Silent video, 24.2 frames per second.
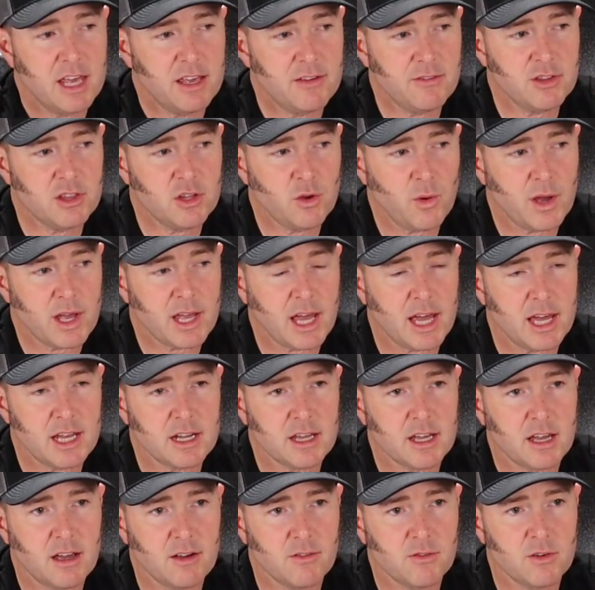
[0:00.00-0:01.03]
Even though I kind
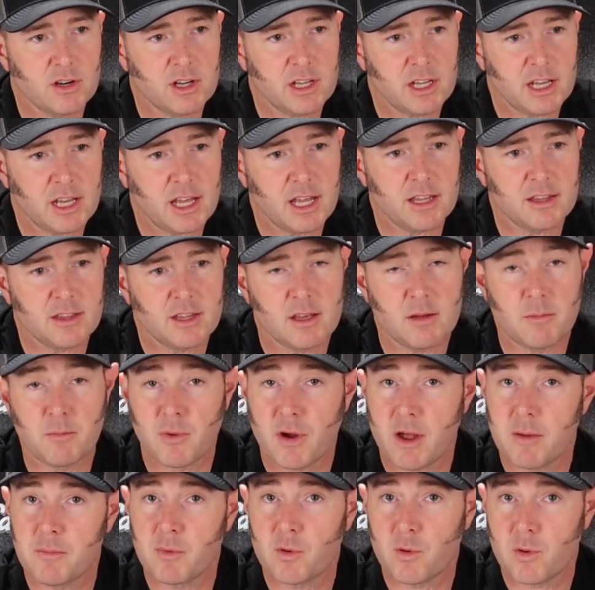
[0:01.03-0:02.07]
of covered it in the
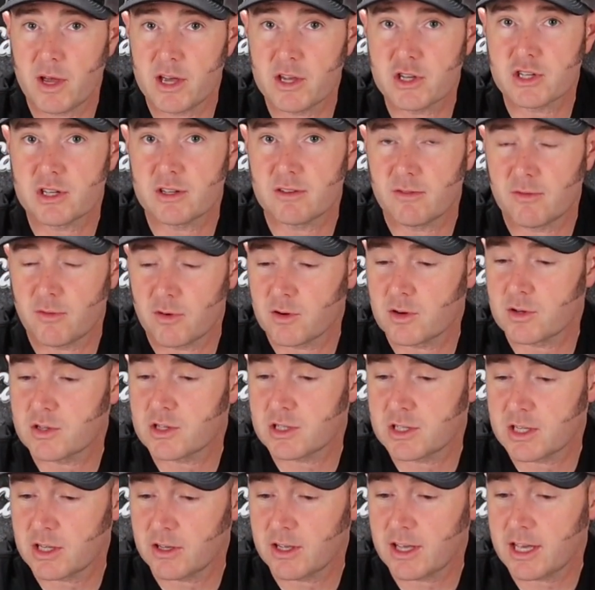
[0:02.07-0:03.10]
preparation for
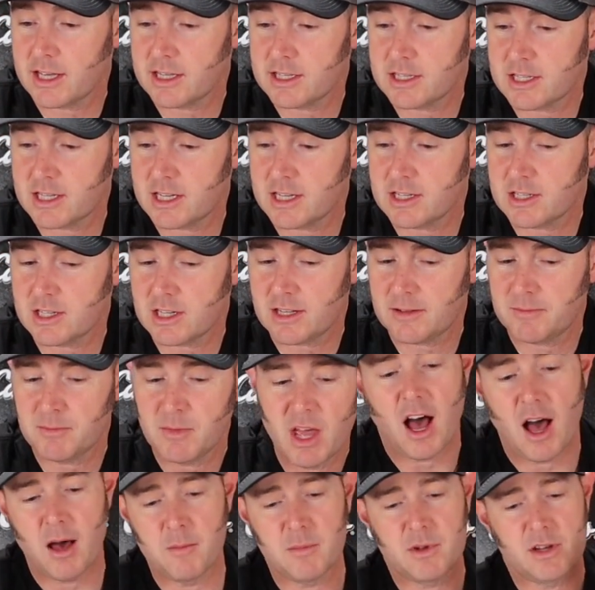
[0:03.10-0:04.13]
steelhead season,
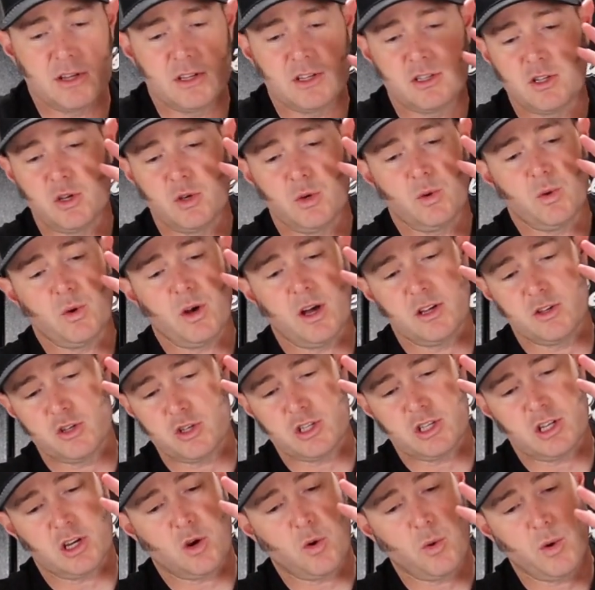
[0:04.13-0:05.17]
I'm gonna do
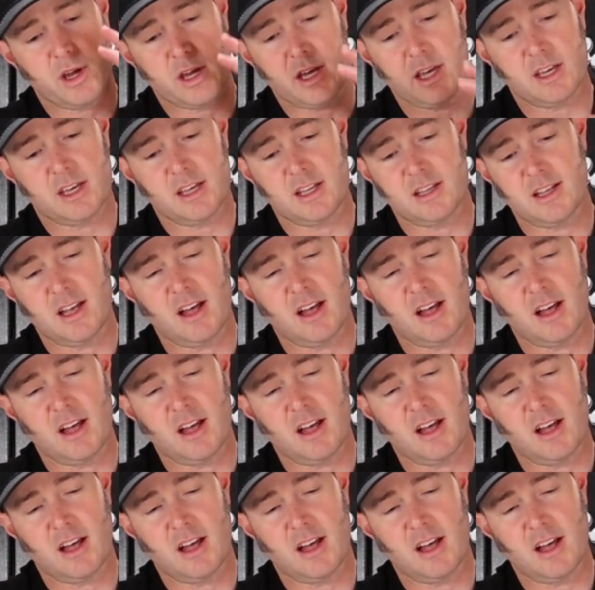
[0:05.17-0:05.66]
just a quick,